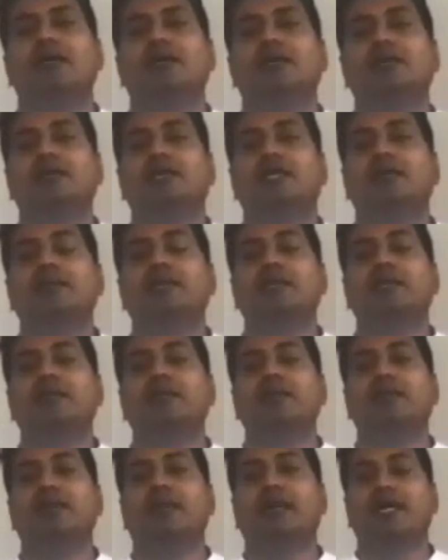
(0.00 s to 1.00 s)
So keeping
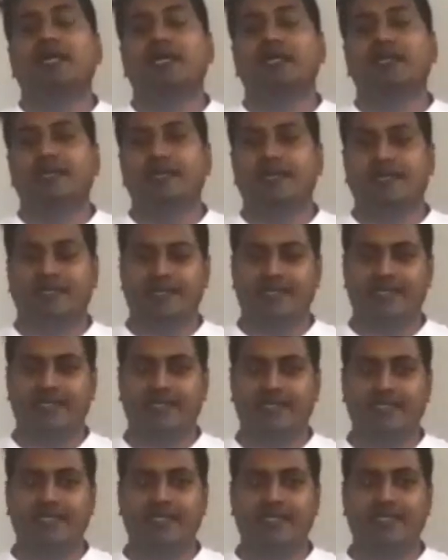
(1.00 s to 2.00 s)
your mind
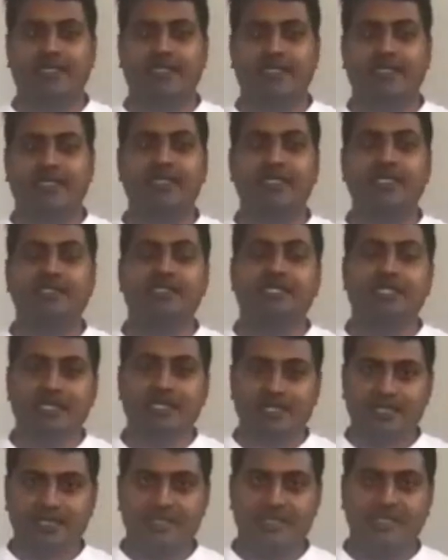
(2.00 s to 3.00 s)
in the
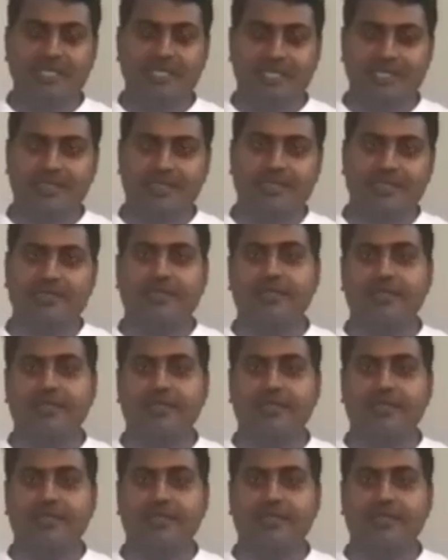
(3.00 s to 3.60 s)
chitta state,